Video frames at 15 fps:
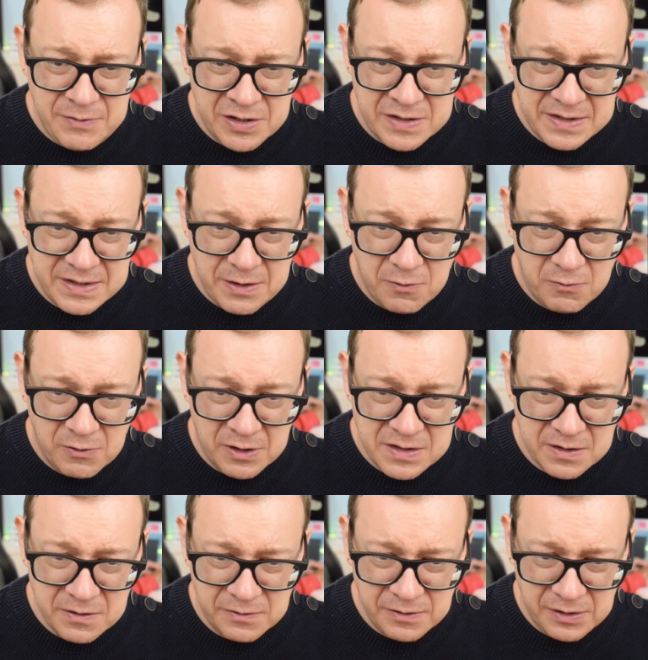just see what's
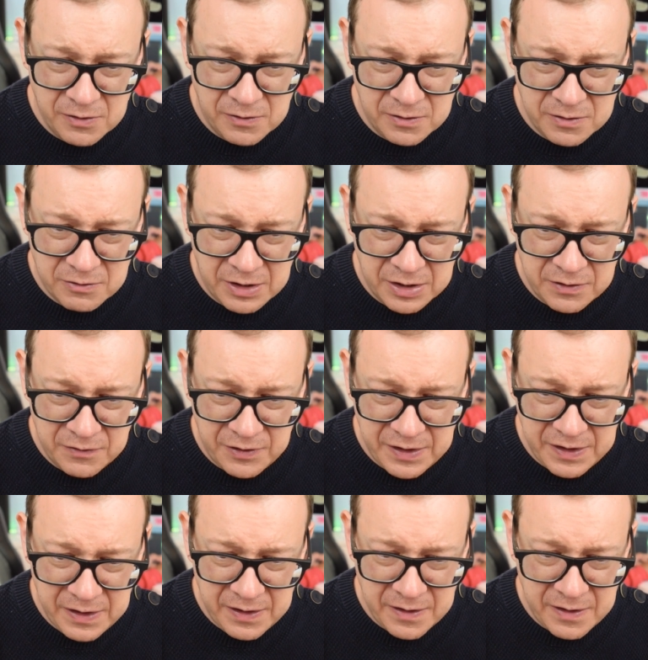going on right over
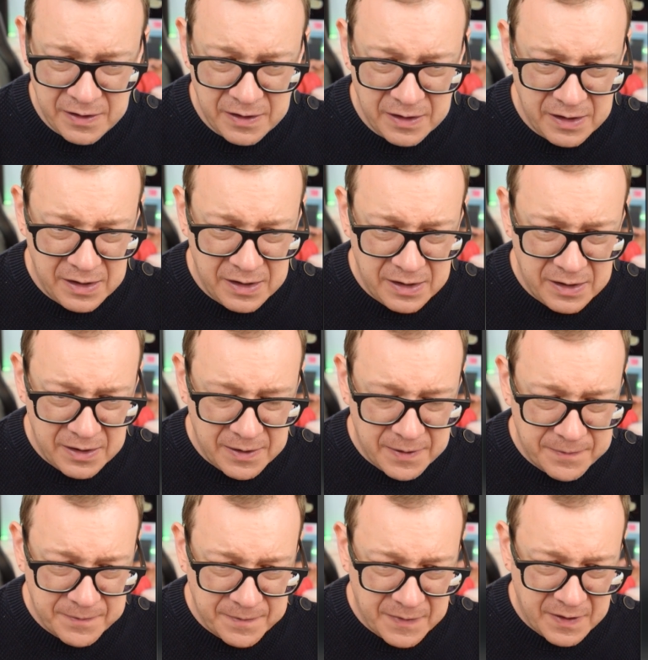here
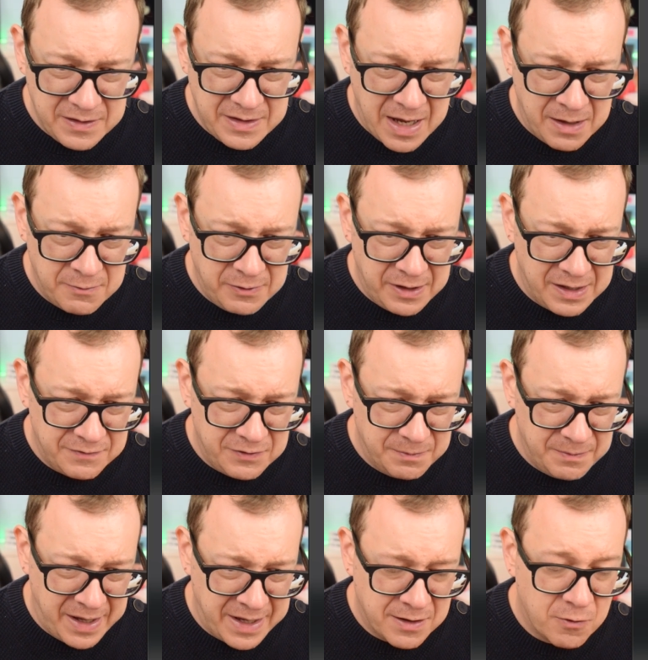yeah, we have the
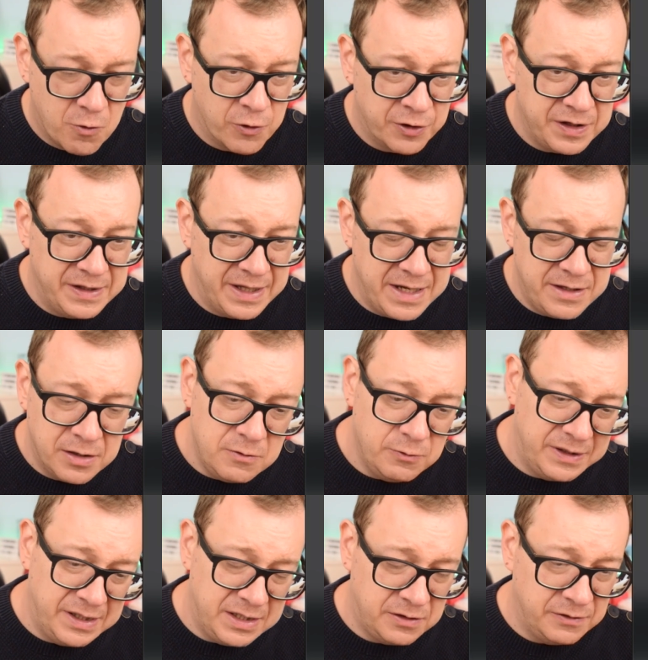make coordinator.
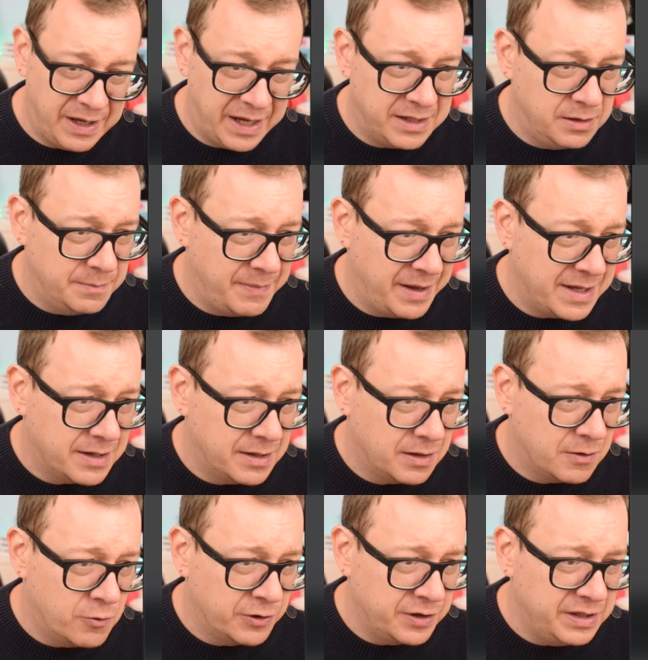We need to add the make
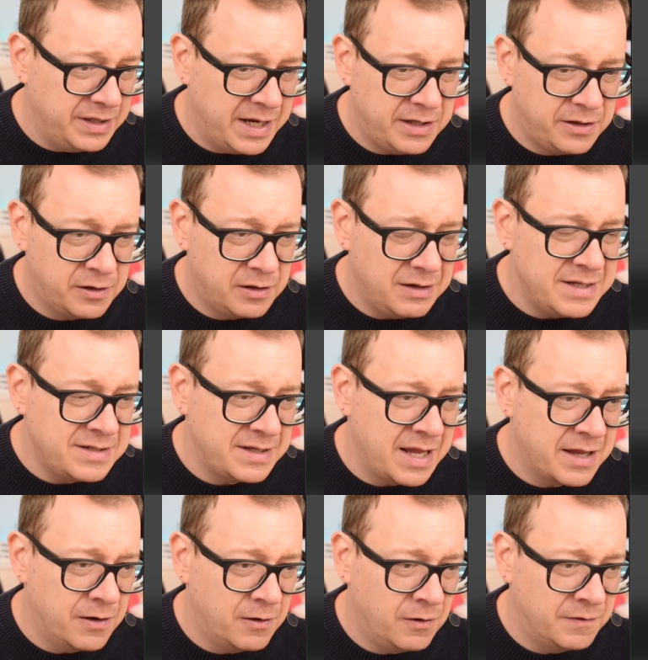coordinator. Let's
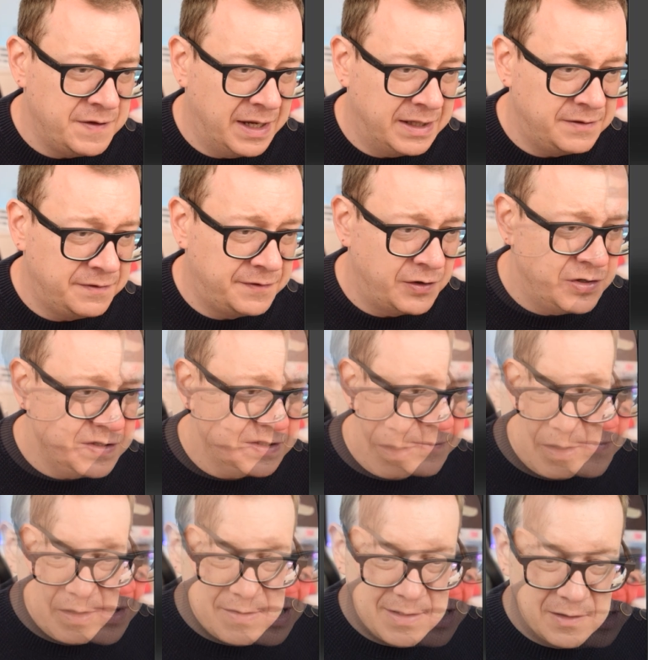take care of that first.
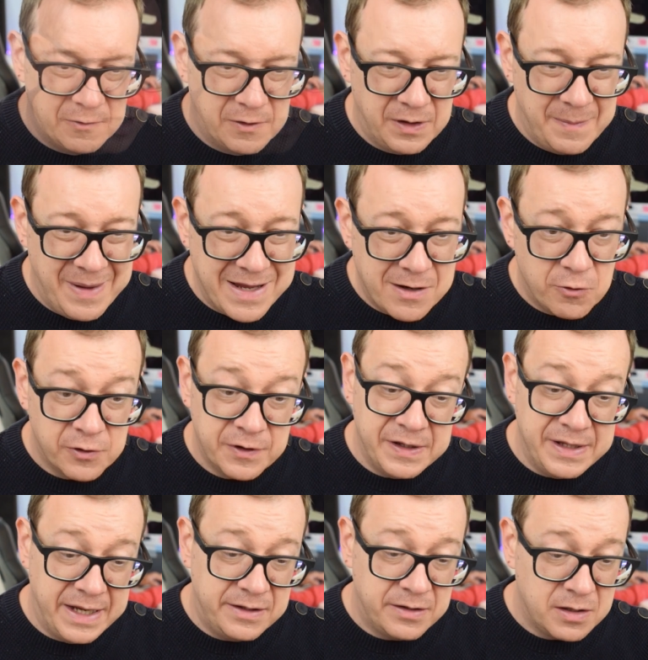So on the make
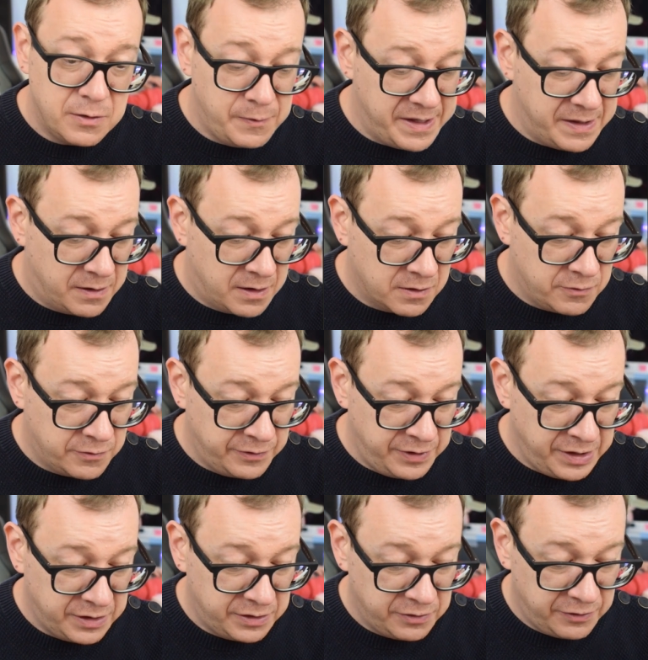coordinator, we are
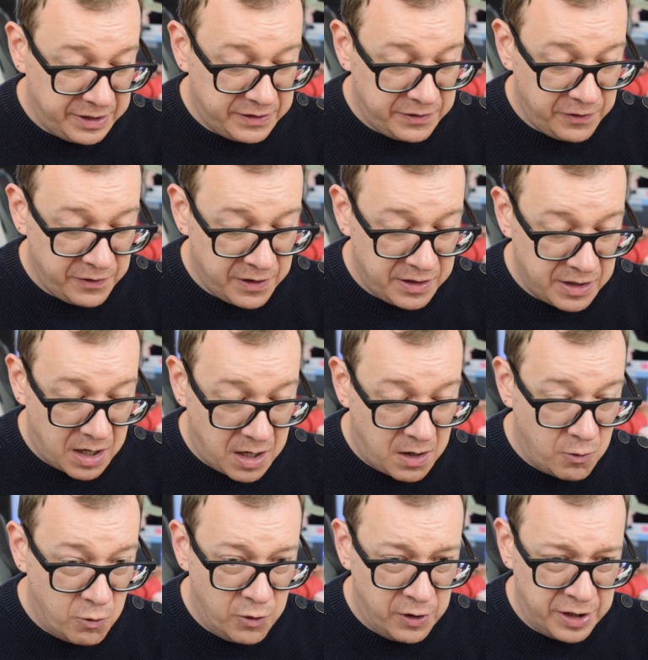going to return
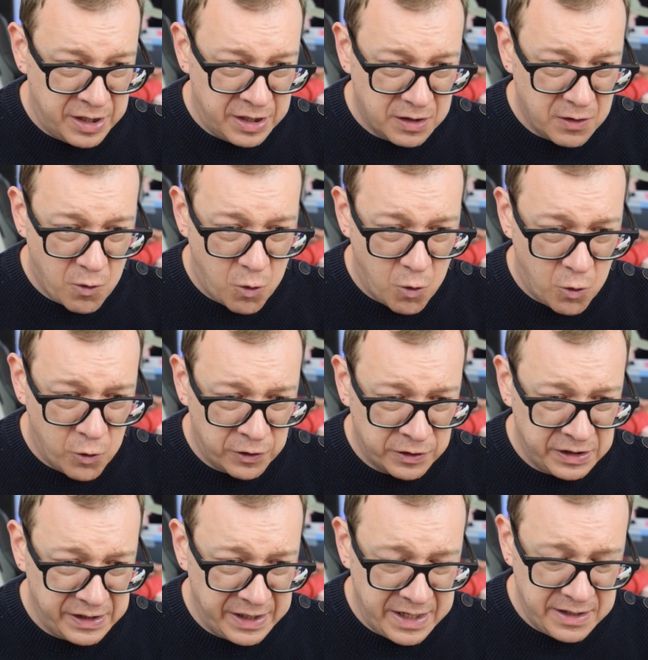our
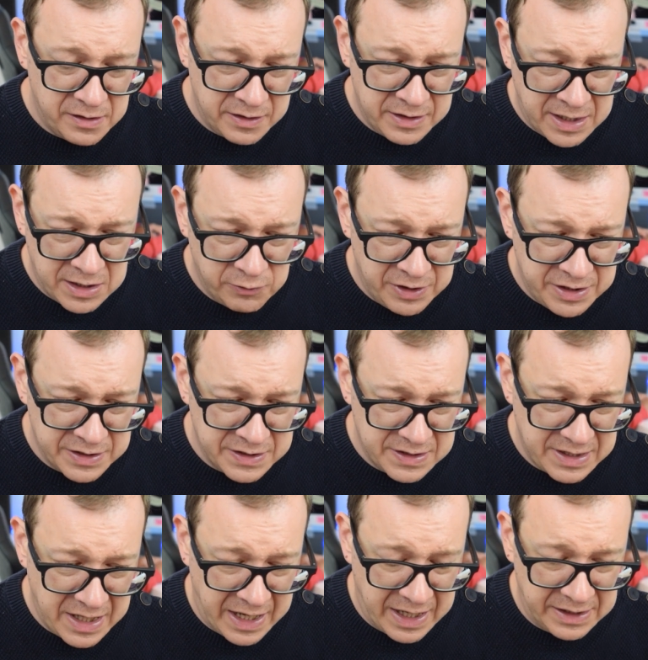coordinator that we
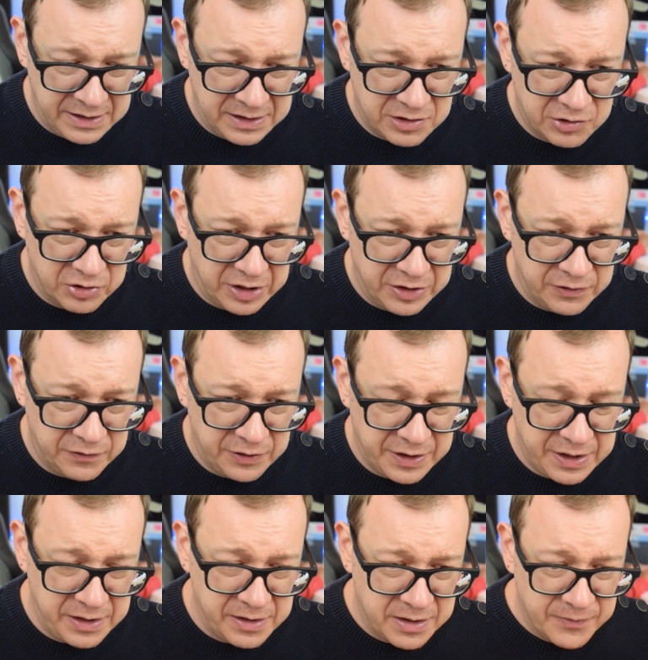just added right over
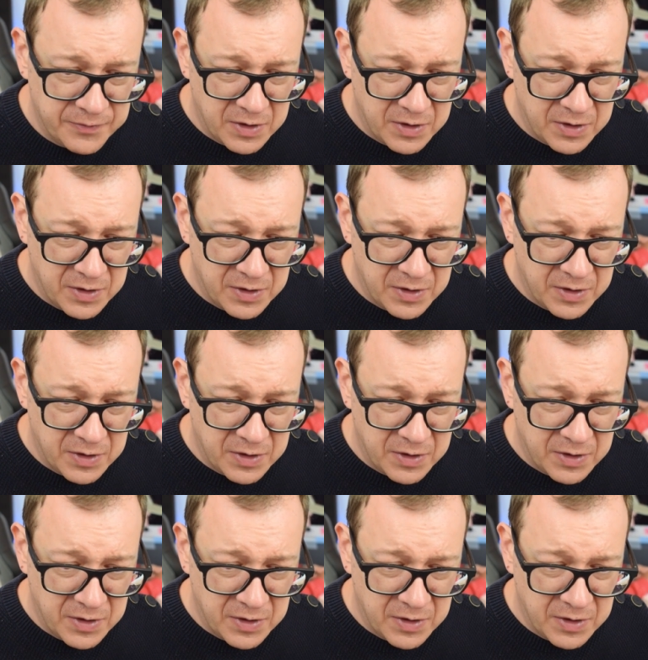here.